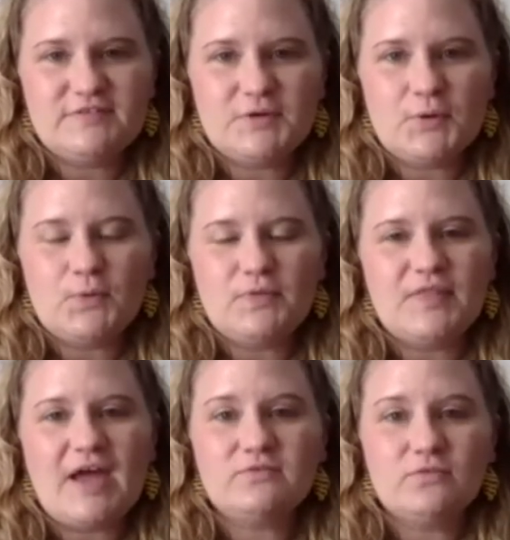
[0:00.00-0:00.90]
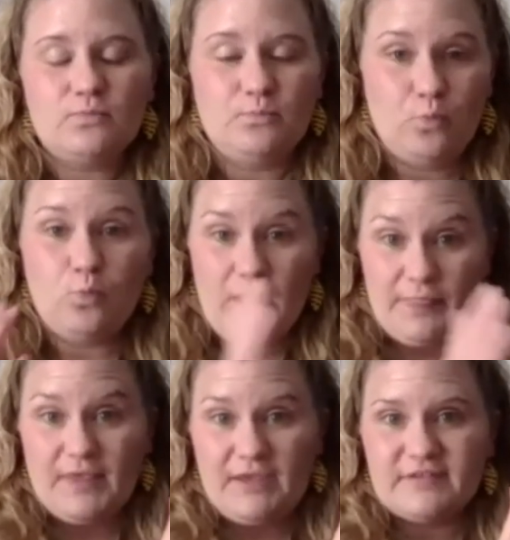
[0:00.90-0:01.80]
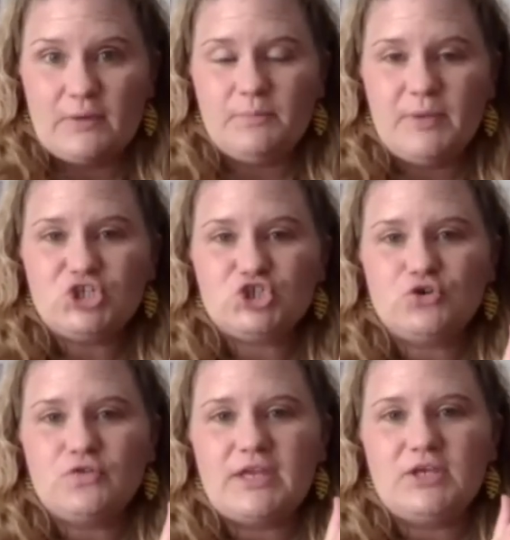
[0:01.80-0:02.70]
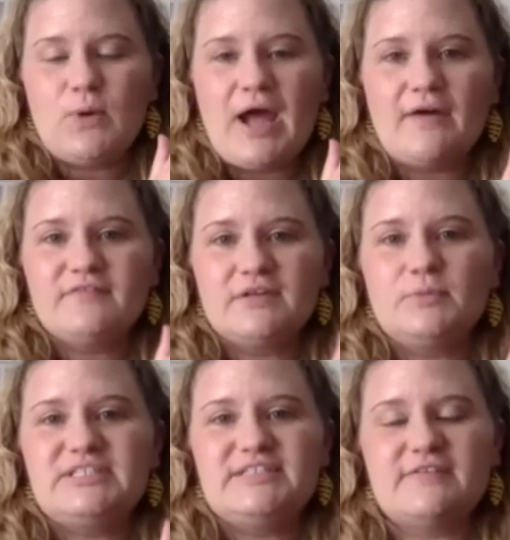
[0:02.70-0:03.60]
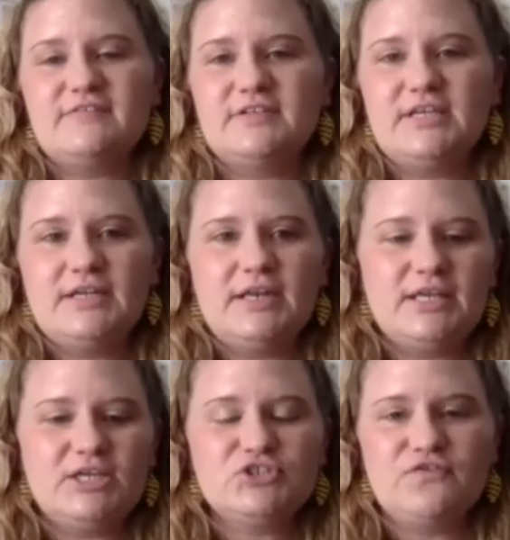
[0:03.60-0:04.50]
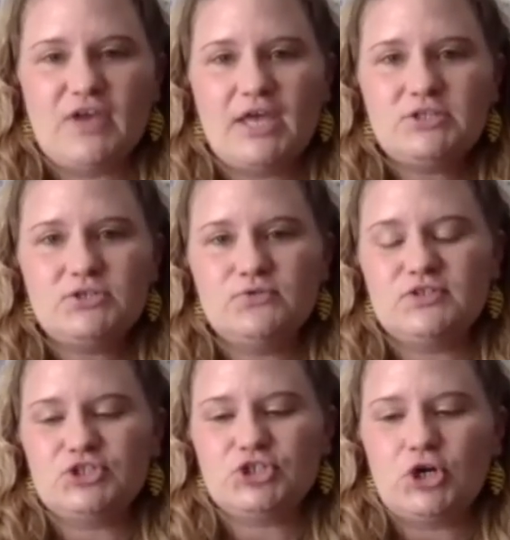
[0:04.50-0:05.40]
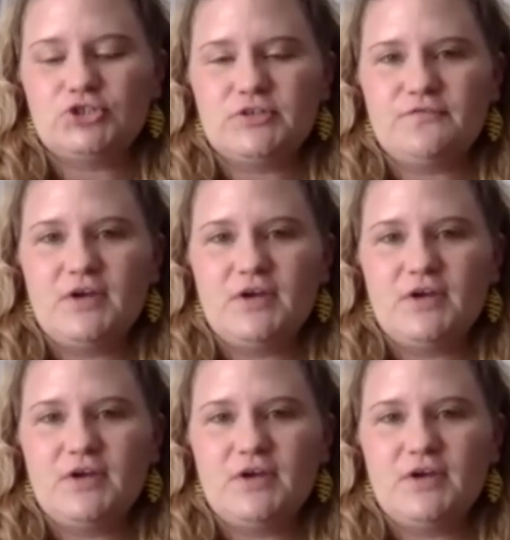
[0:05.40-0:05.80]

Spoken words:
So that's one thing, is I would make sure that you have someone designated at each event who's in charge of